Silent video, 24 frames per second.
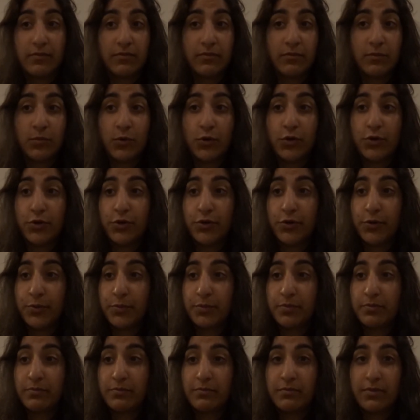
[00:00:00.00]
woke
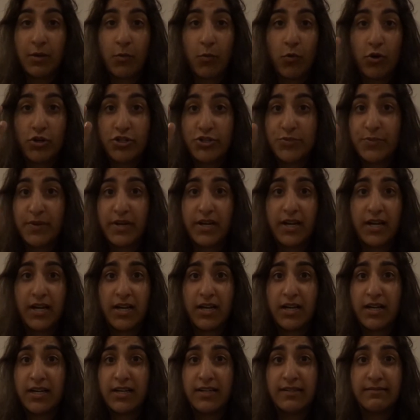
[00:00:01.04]
up, I washed my
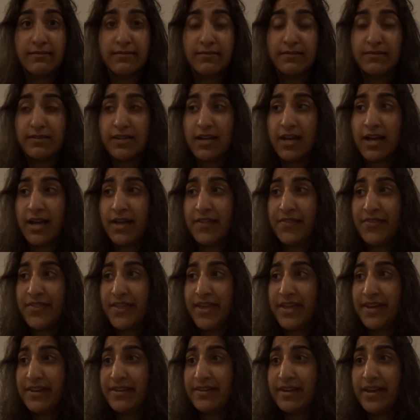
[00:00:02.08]
car, and
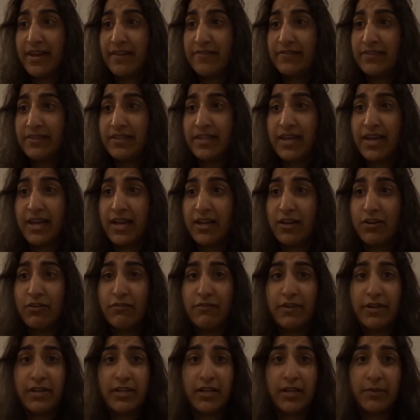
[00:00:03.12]
then after that I got
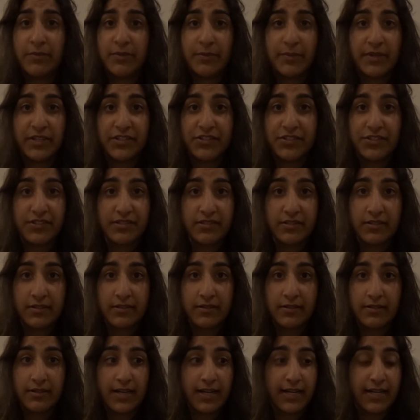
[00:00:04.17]
ready and came to
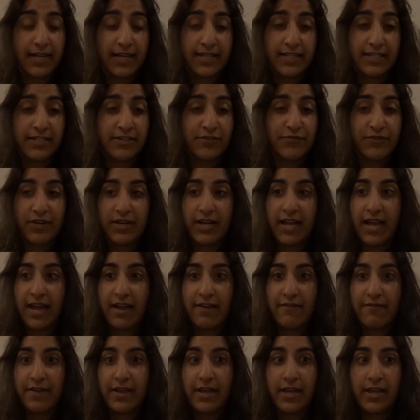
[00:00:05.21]
Manchester. Like I didn't really
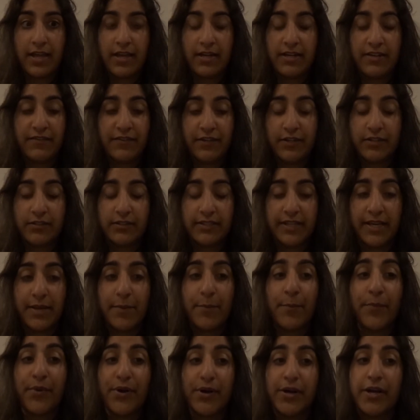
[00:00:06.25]
have a difficult day,
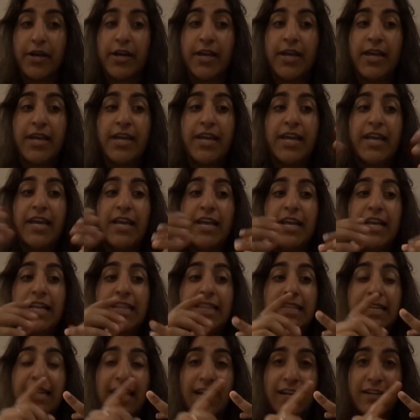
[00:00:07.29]
but
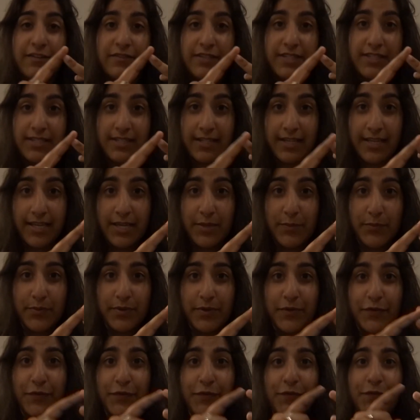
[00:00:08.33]
the lack of sleep,
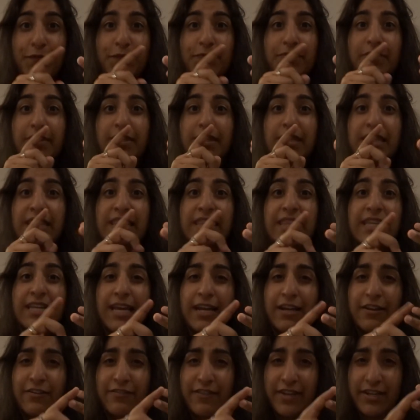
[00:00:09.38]
the
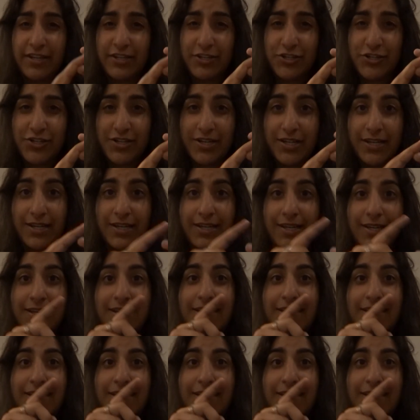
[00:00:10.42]
lack of energy,